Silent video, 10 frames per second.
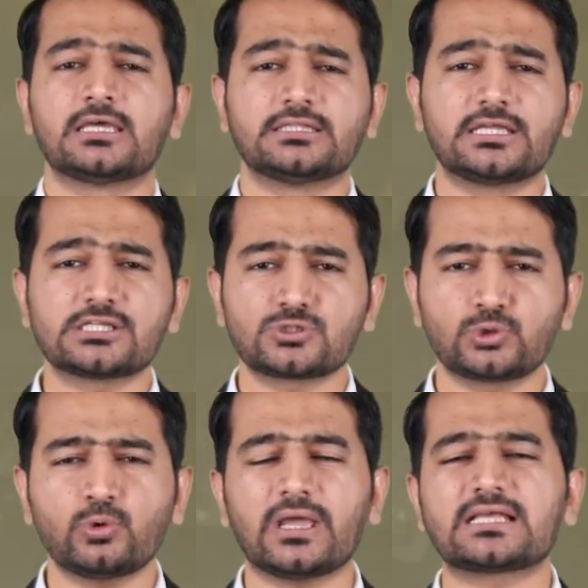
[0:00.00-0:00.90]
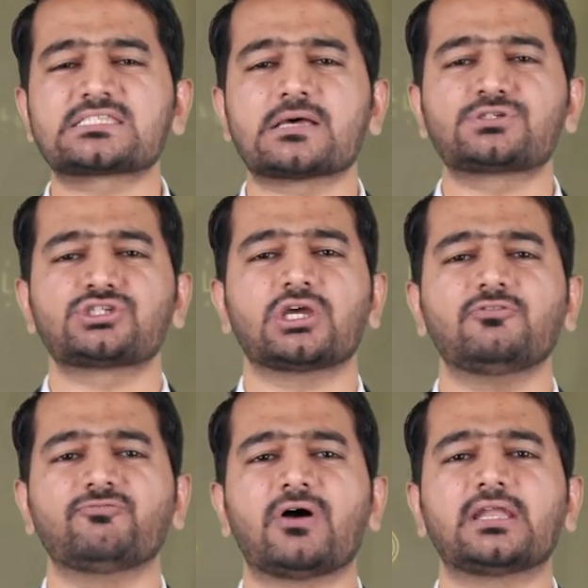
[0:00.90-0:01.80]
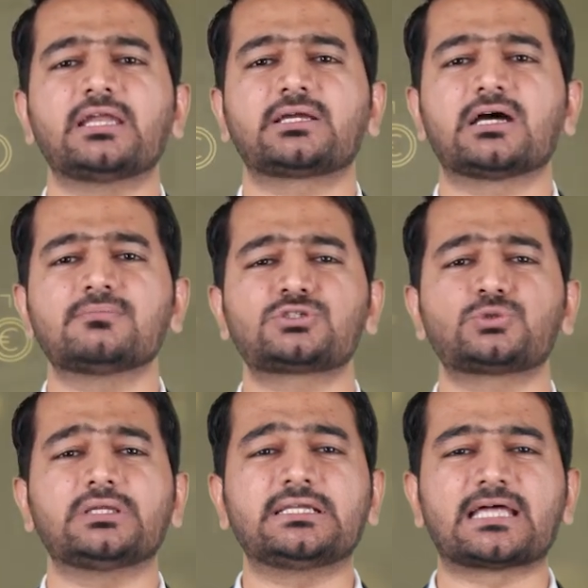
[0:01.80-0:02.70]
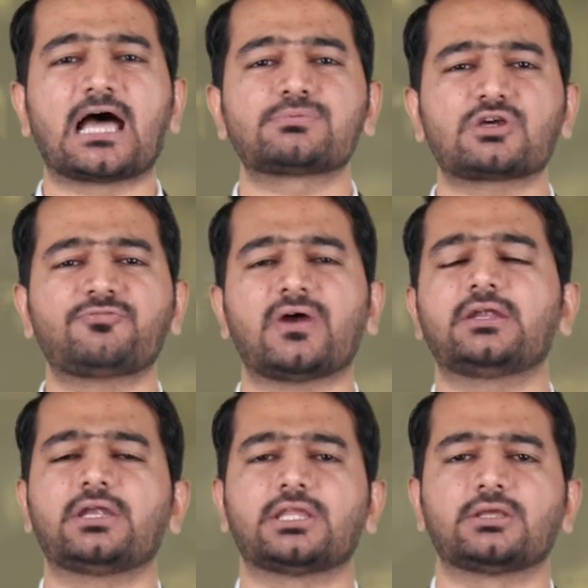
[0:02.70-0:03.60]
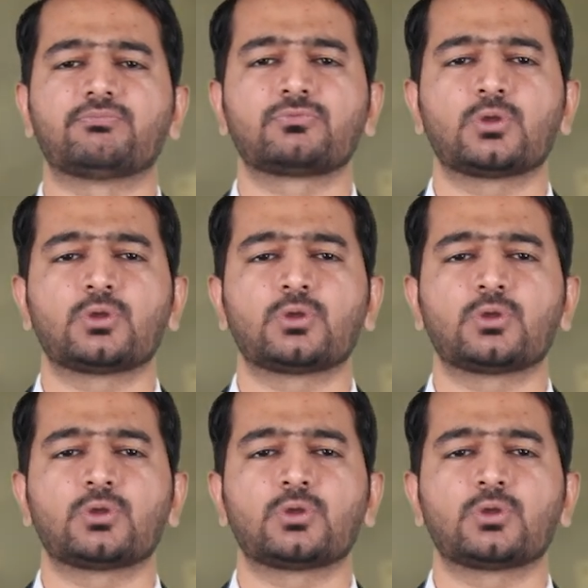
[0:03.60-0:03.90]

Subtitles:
There is no exception when it comes to the types of entity,